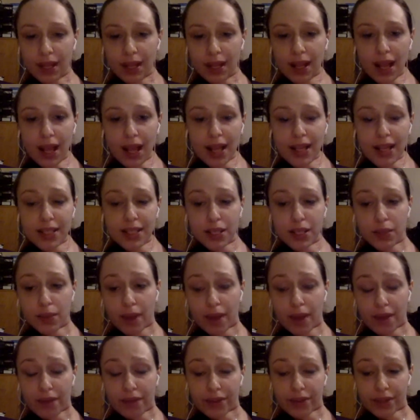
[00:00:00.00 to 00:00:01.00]
I see you
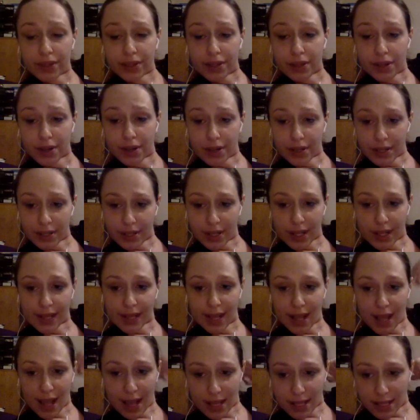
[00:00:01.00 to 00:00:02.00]
have returned at
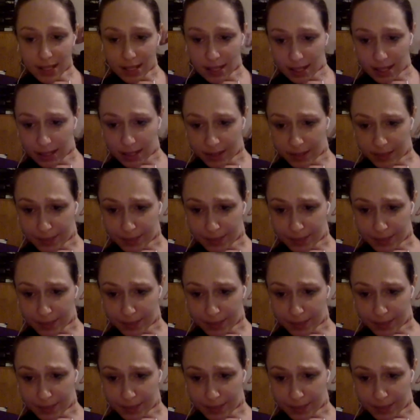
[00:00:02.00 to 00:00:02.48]
last.